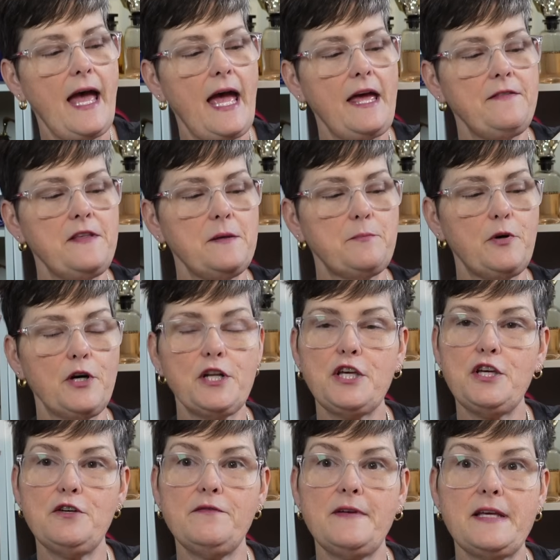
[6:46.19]
and then put a
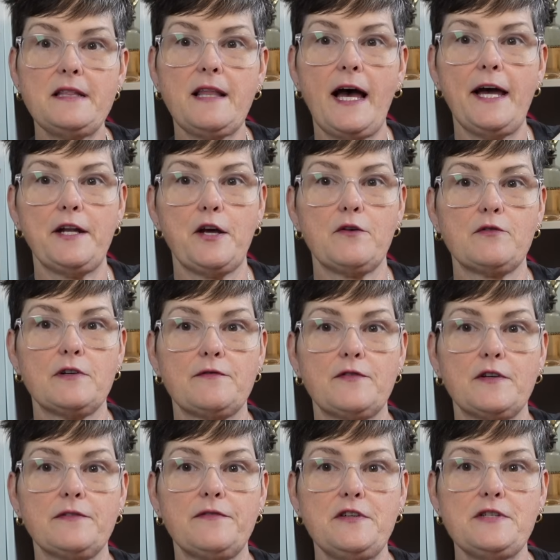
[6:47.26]
UV light over it
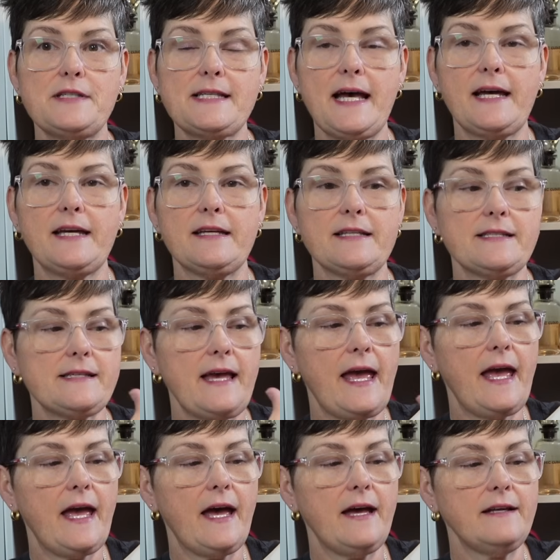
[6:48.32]
for a few seconds,
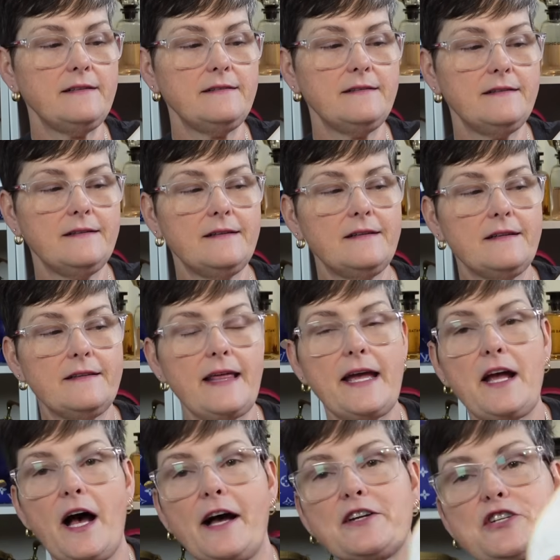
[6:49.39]
and they got